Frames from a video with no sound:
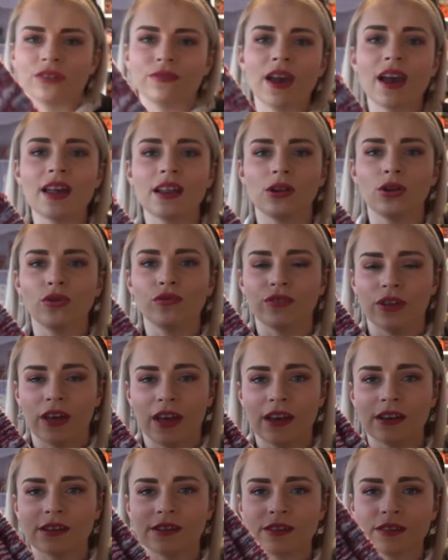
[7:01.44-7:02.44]
really love
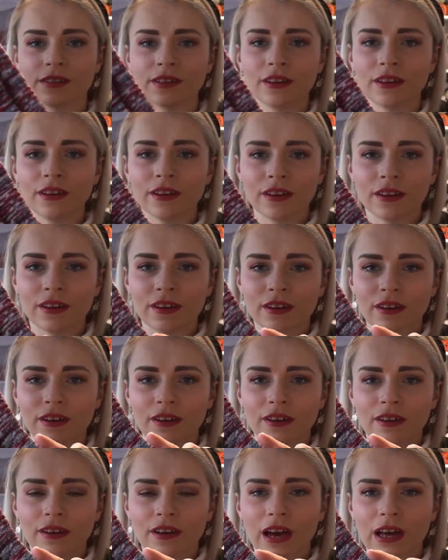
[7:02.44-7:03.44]
these.
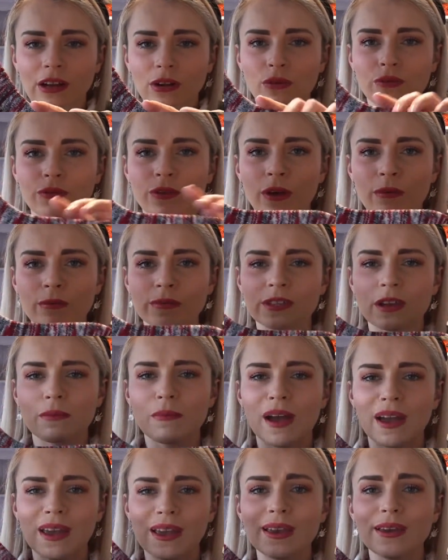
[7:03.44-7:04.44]
I love them. So I
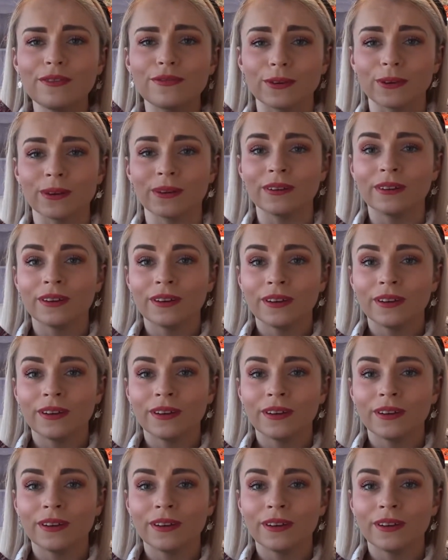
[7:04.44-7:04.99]
might even